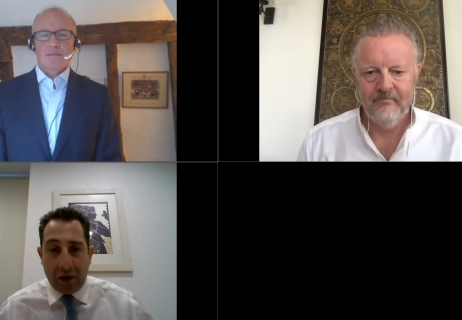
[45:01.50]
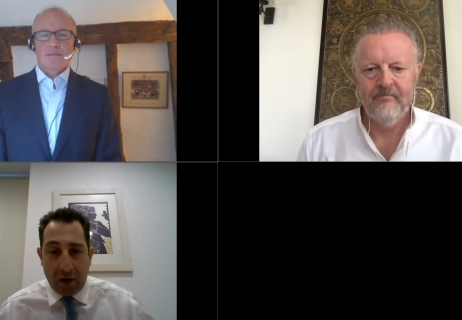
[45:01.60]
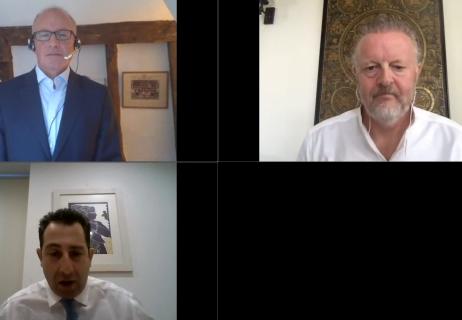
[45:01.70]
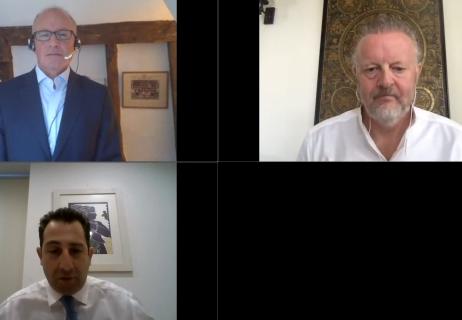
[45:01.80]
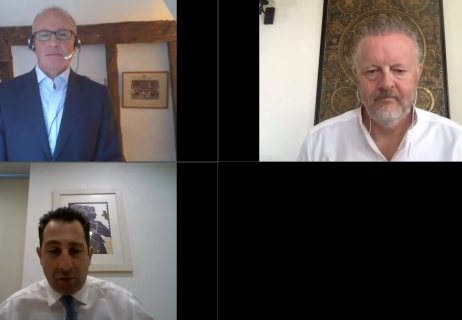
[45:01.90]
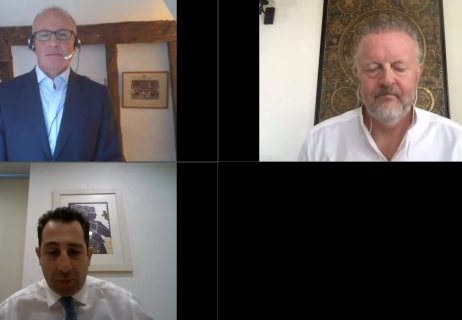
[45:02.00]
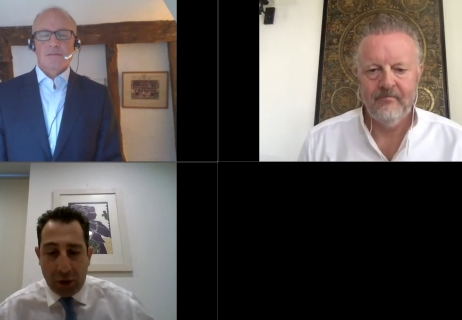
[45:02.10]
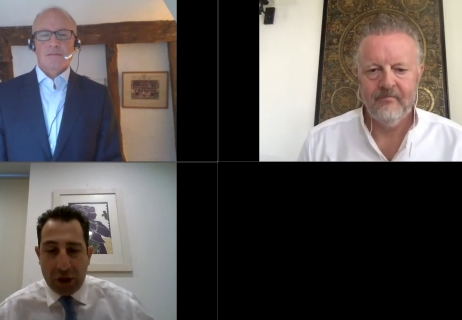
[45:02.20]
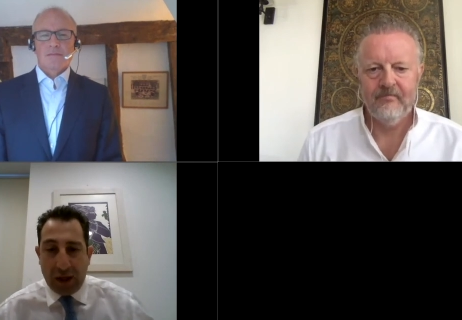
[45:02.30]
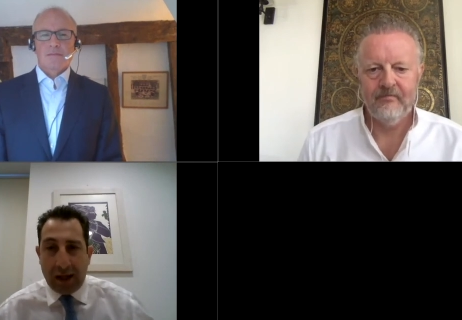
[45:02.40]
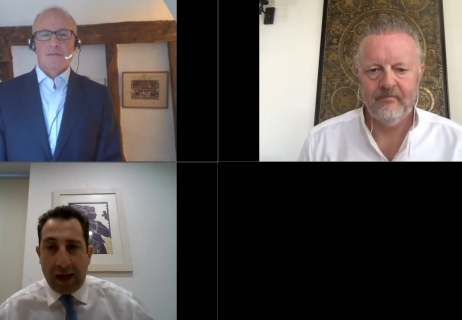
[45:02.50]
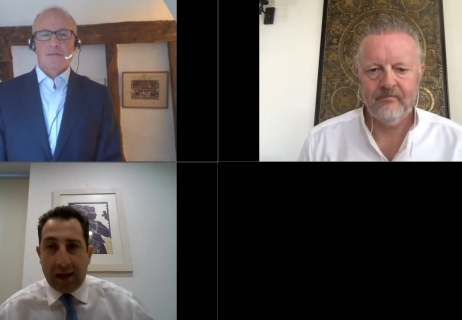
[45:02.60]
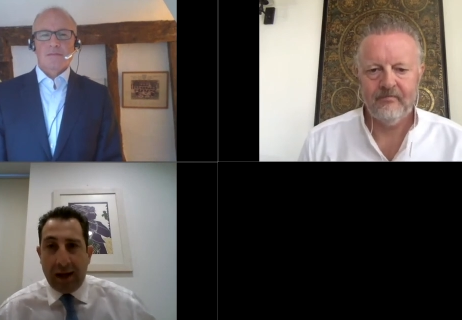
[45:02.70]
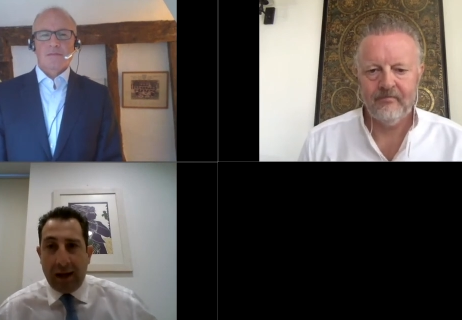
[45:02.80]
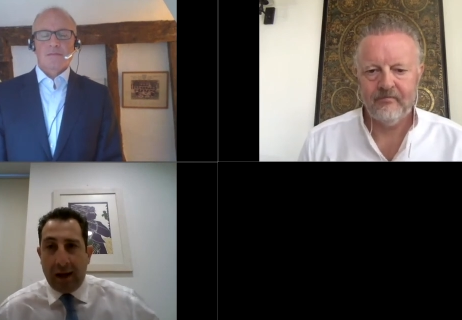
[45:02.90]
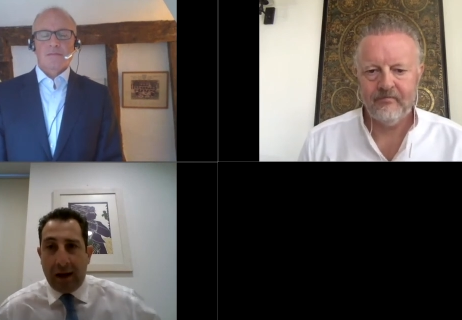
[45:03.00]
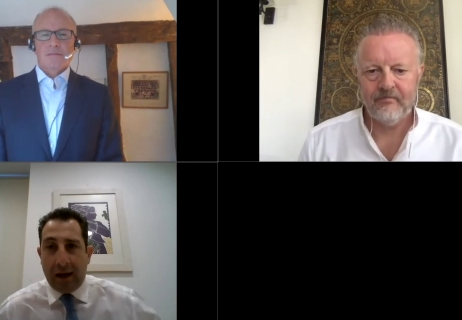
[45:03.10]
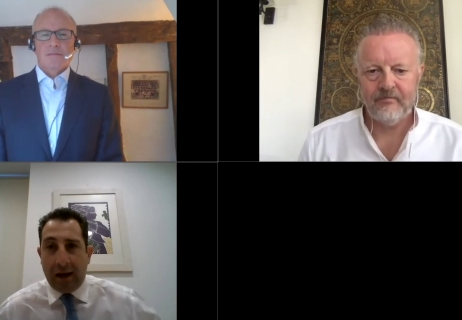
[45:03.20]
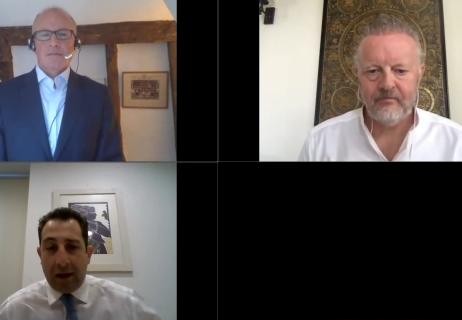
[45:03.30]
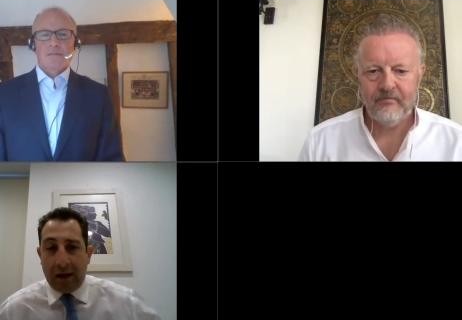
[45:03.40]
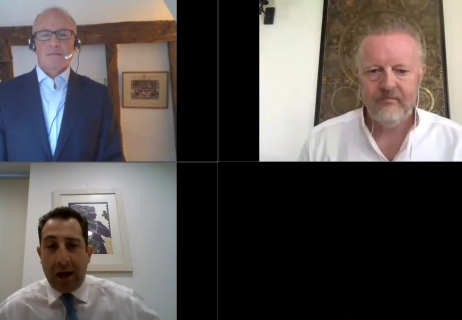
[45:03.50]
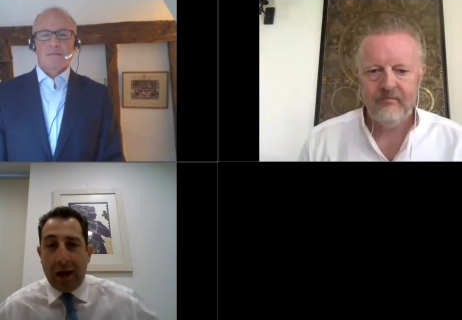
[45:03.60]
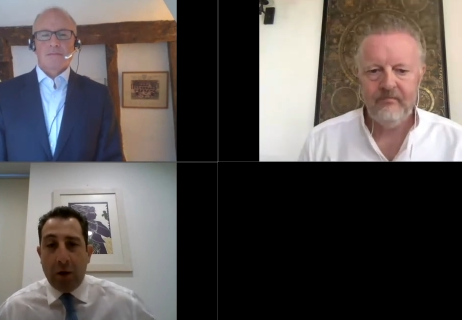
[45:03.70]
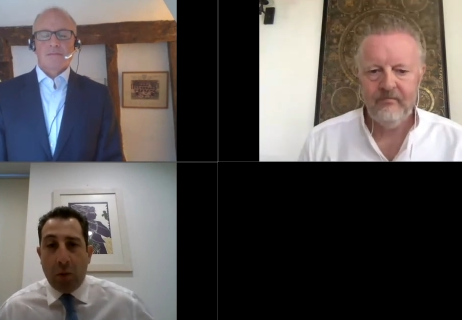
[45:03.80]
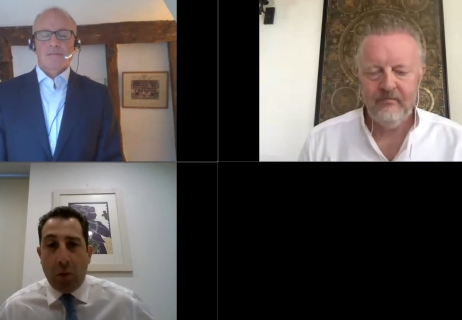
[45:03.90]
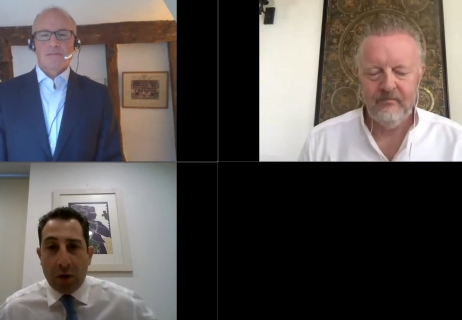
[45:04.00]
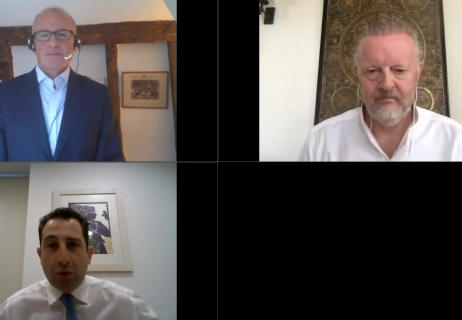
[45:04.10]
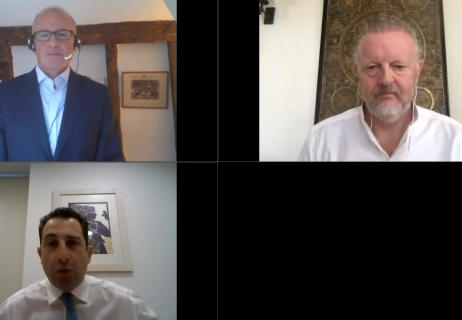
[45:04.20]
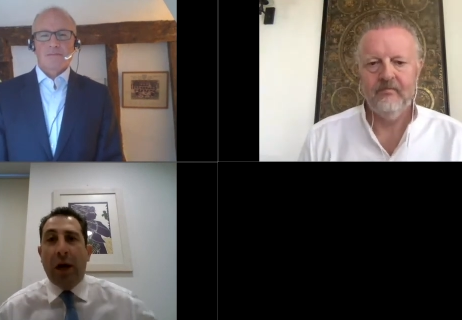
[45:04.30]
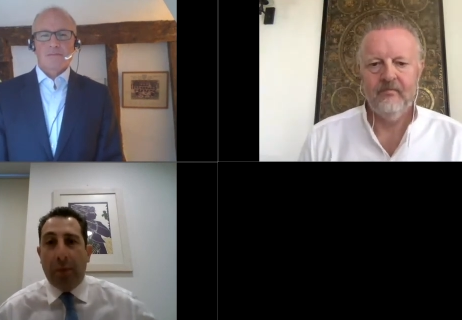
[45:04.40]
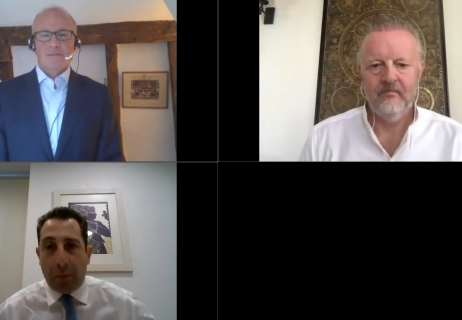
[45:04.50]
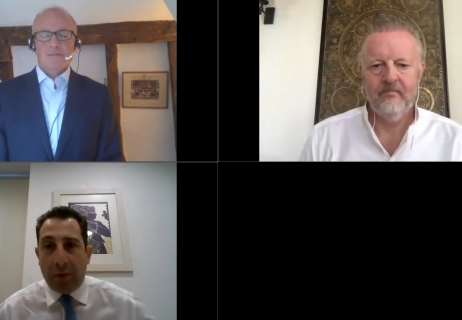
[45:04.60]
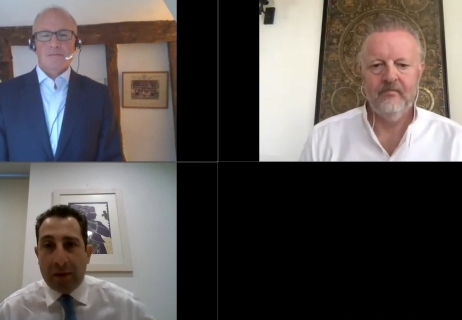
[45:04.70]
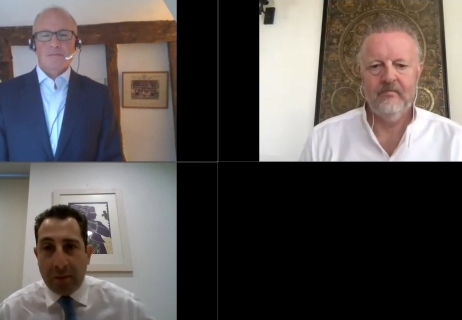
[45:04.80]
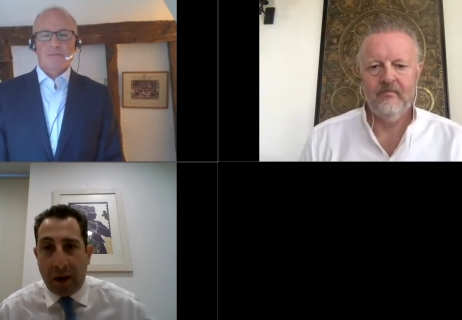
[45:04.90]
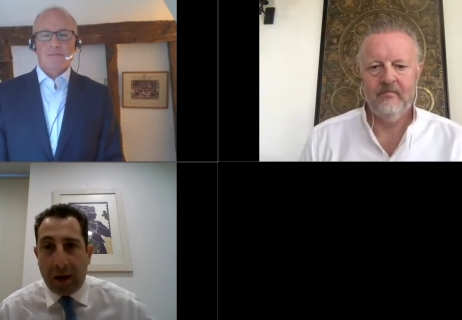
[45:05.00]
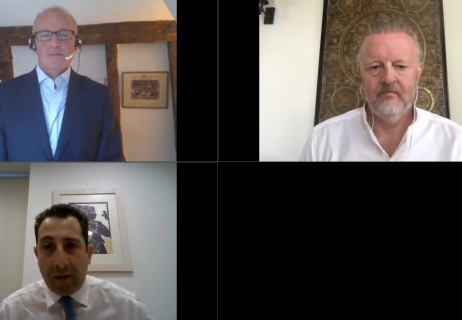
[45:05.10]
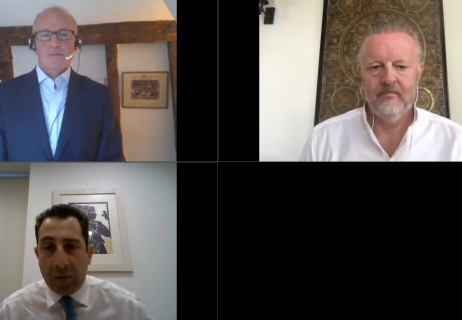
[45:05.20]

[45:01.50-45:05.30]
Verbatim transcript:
Speaker 1: and you have to appreciate that uh, the E U wants to help with this money.